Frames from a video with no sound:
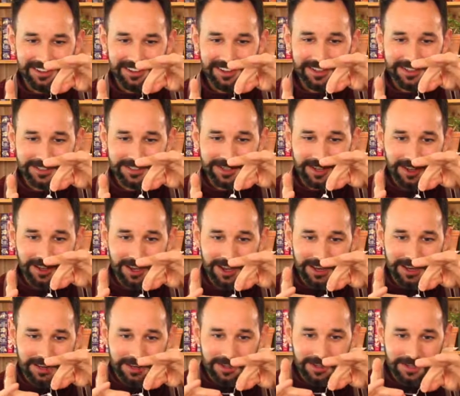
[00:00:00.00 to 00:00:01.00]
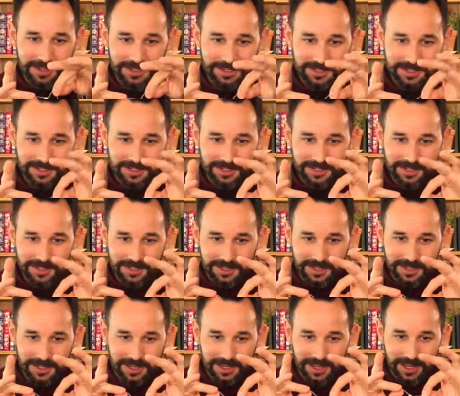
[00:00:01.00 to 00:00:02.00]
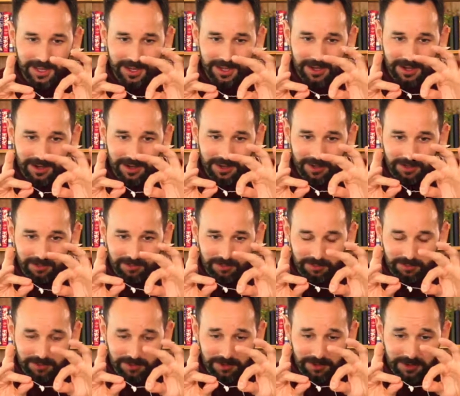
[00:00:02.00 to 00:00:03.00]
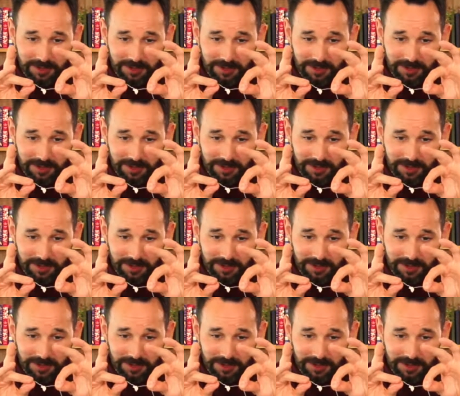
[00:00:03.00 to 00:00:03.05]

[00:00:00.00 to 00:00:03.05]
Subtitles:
is kindness and love.